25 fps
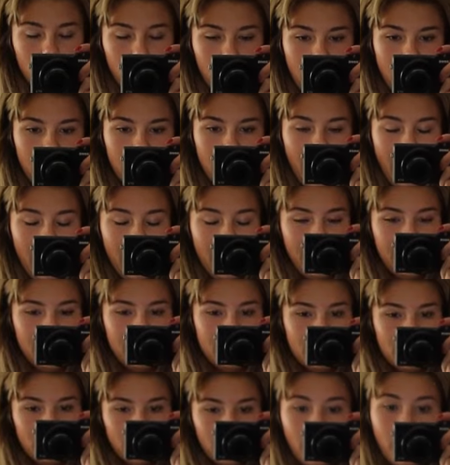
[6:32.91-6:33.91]
Okay,
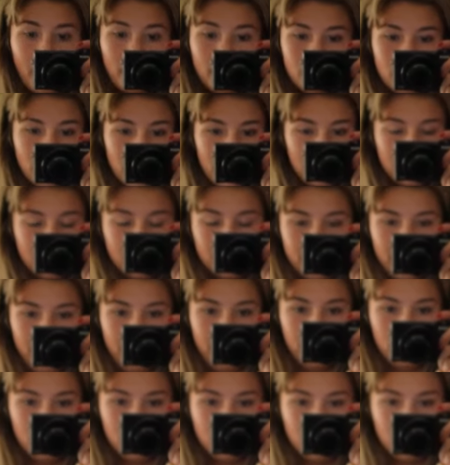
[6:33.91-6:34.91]
I love this
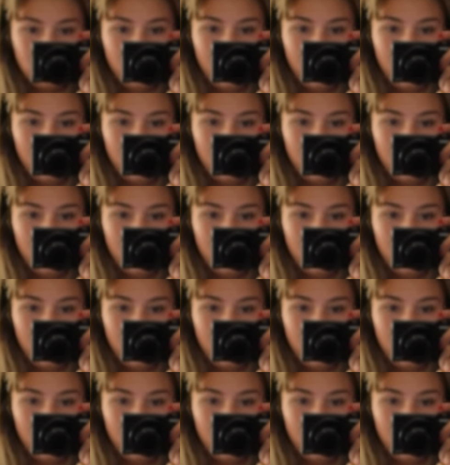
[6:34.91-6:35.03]
suit.